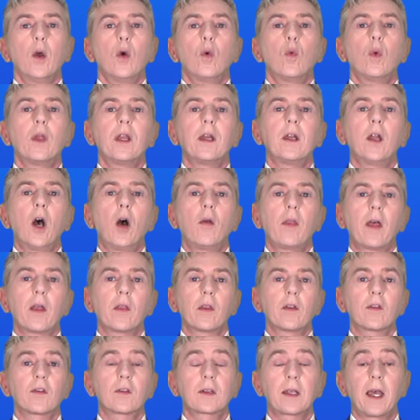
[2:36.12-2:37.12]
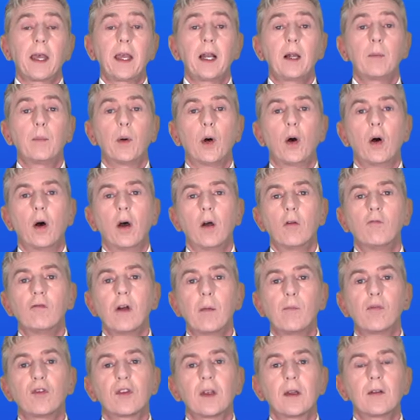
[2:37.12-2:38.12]
We know that the scale bar
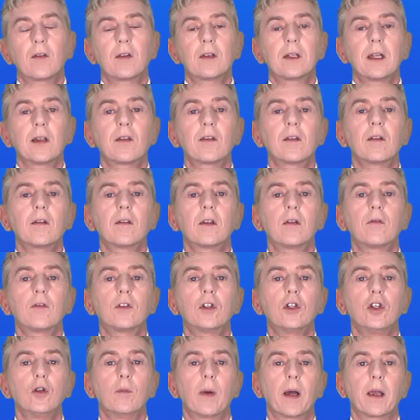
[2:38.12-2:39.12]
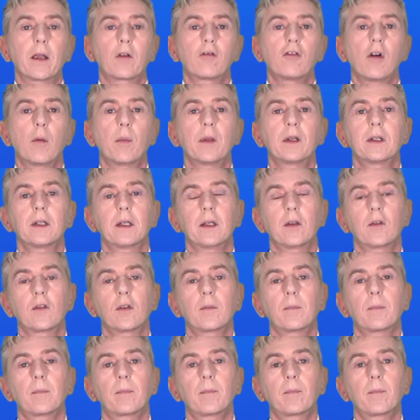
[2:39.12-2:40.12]
represents a distance of 2 micrometers.